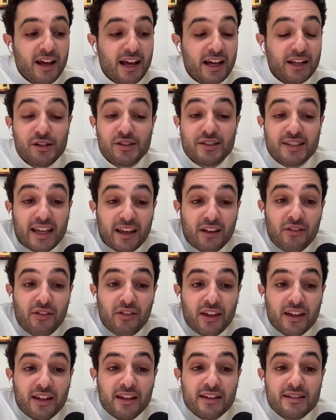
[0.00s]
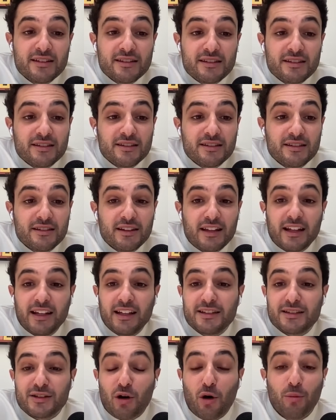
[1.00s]
And the second thing is that
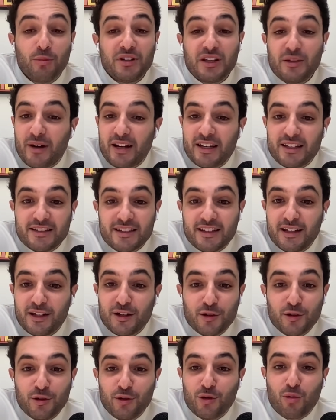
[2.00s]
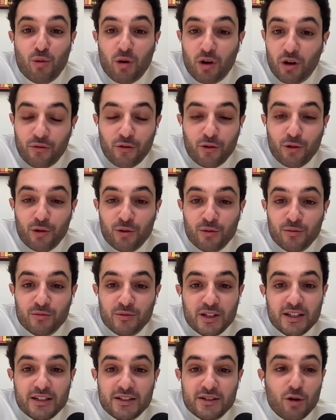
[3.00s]
it's optimizing the workflow.
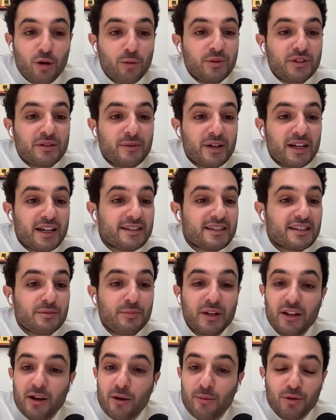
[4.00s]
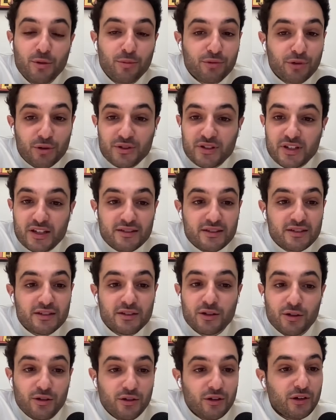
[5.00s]
It speed up the
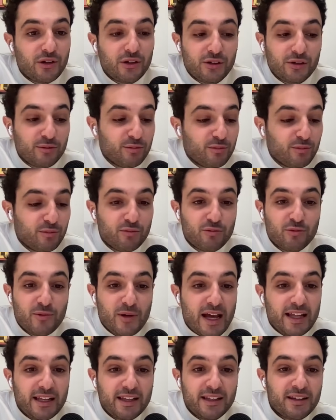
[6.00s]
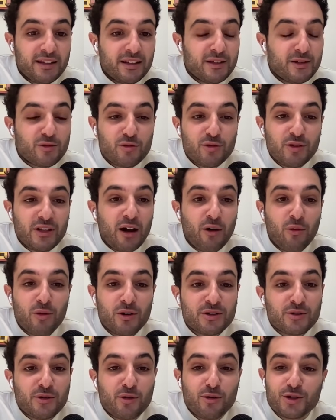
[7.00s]
process. And that
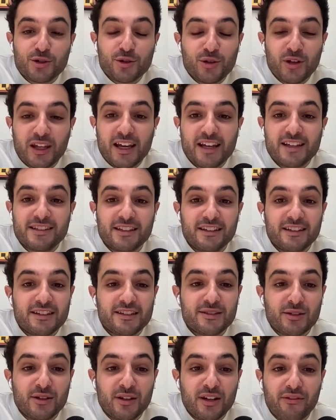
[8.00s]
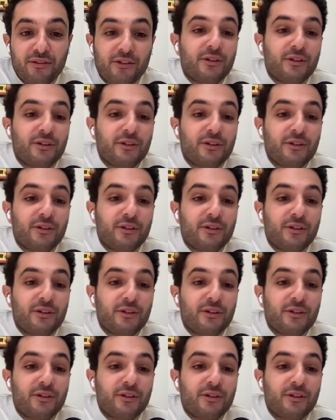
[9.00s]
was also the case in this study.